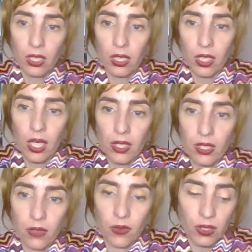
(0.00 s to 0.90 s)

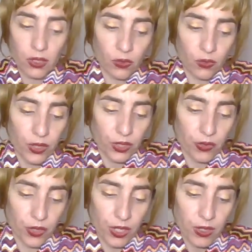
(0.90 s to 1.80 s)
Katie will do with
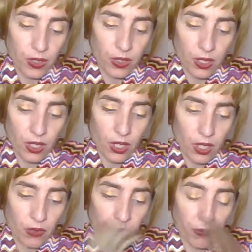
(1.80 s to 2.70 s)
Chris
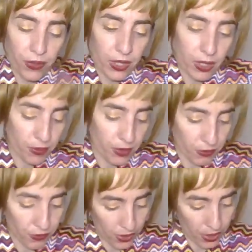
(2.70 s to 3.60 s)
and pick it the
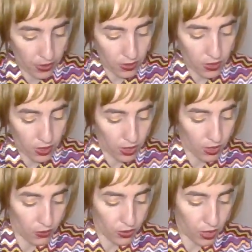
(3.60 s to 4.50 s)
things.
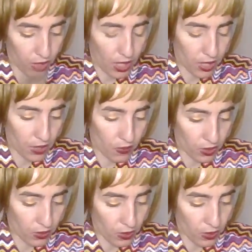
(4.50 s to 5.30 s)
What Katie will.